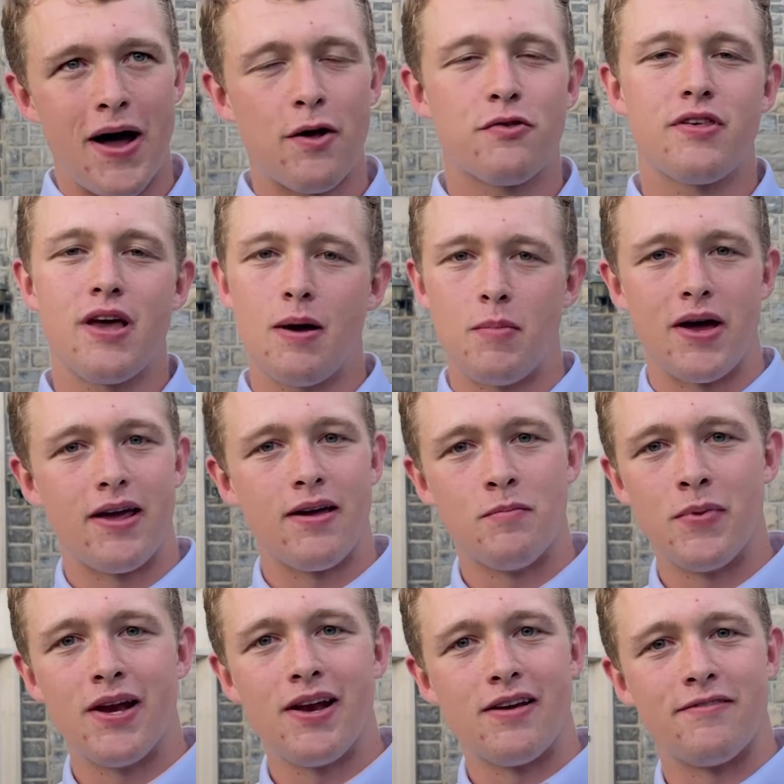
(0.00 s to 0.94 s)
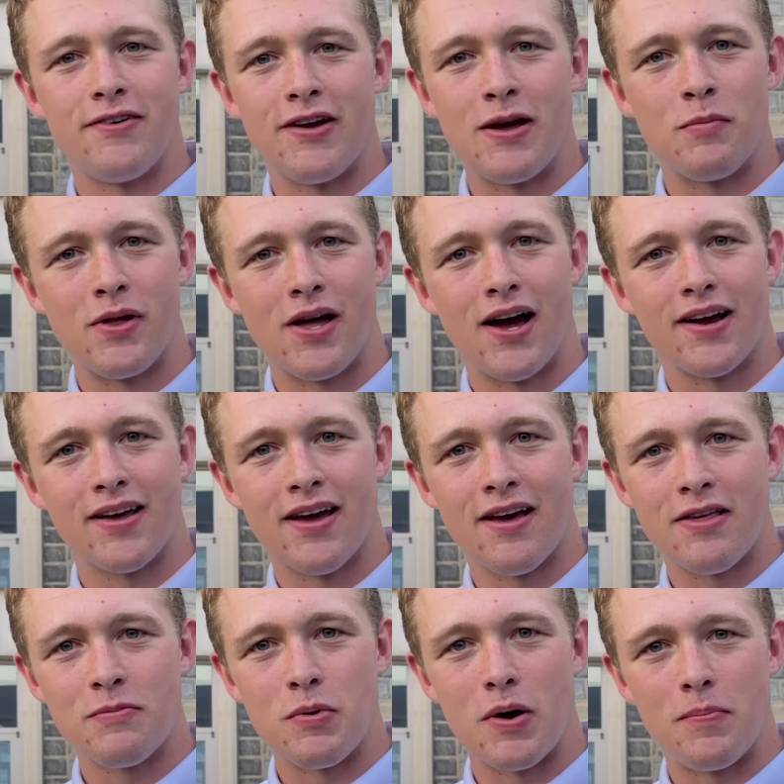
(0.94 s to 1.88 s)
outside my immediate family, I
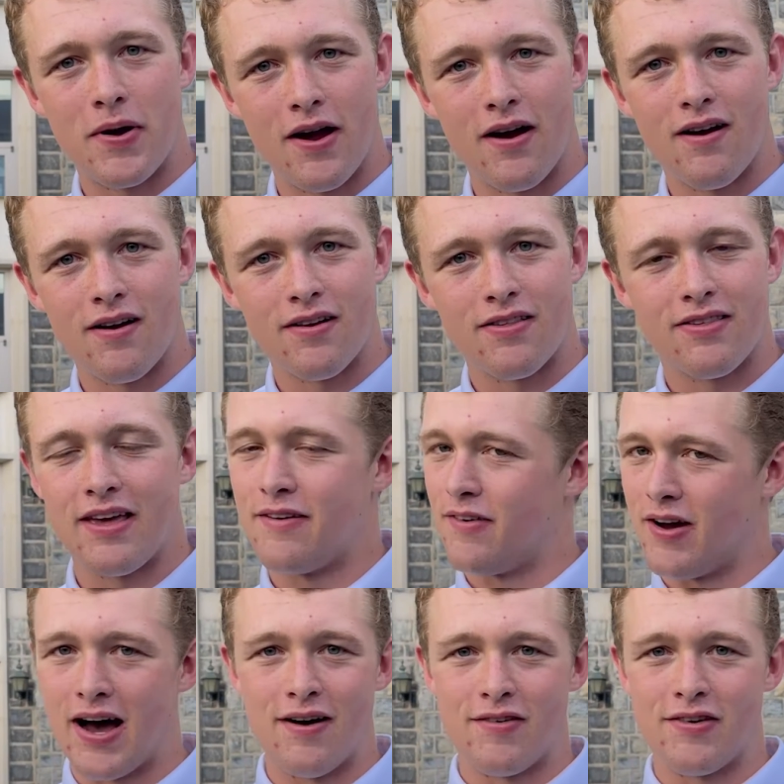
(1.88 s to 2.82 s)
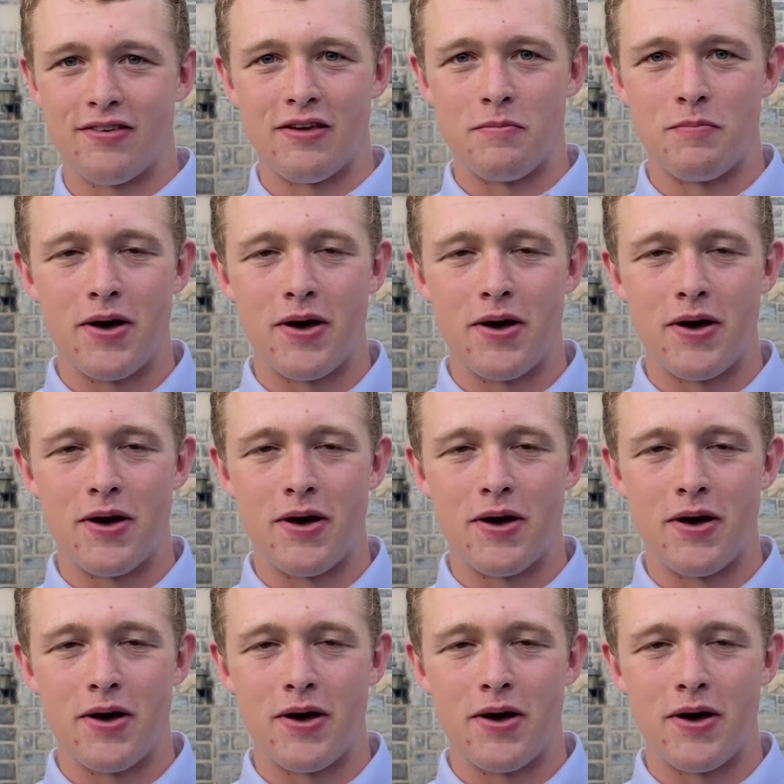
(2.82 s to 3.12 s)
guess, my parents, they've obviously